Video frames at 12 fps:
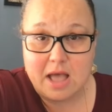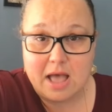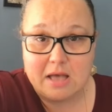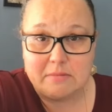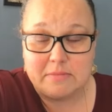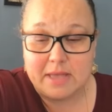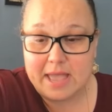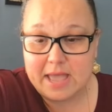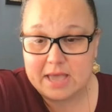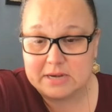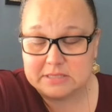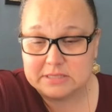Um,
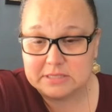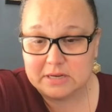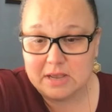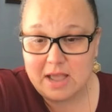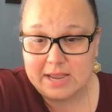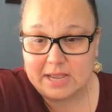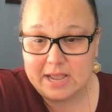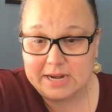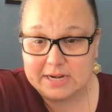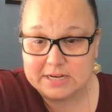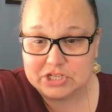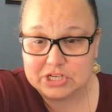and I
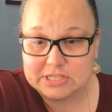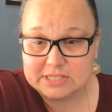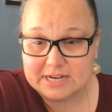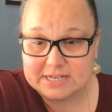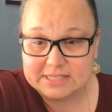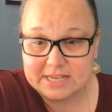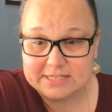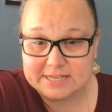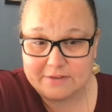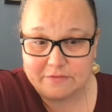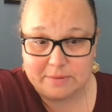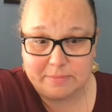kind of just, I said to
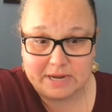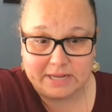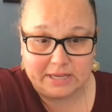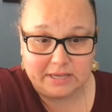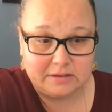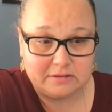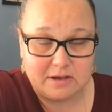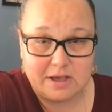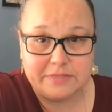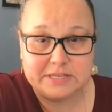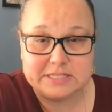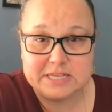everybody
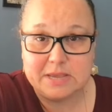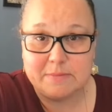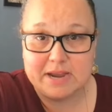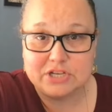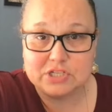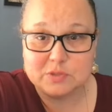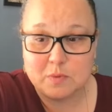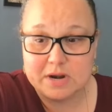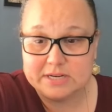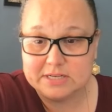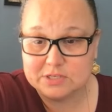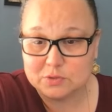on the team, I just
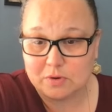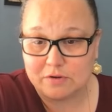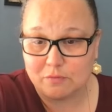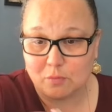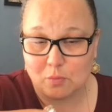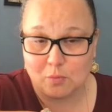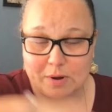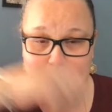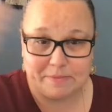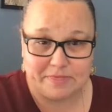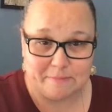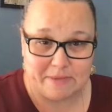wanted to sort of
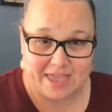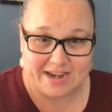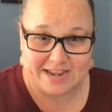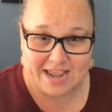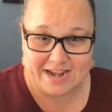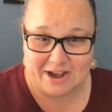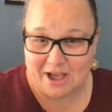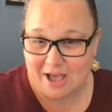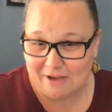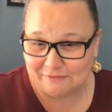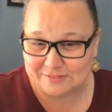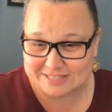rip the band aid
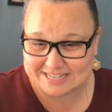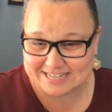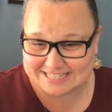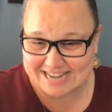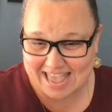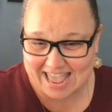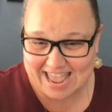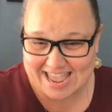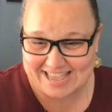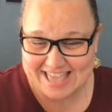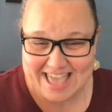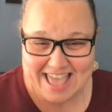off today